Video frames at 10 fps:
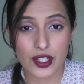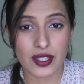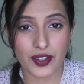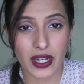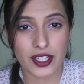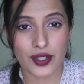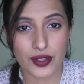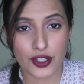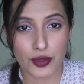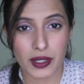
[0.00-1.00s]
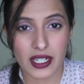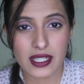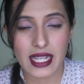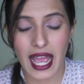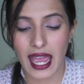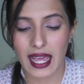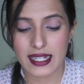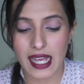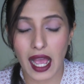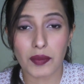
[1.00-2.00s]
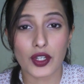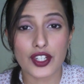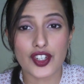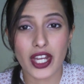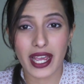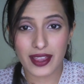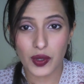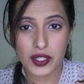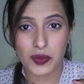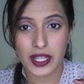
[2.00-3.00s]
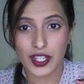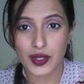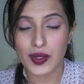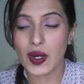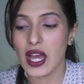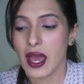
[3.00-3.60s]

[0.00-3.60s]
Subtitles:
great YouTubers and I'm going to share those with you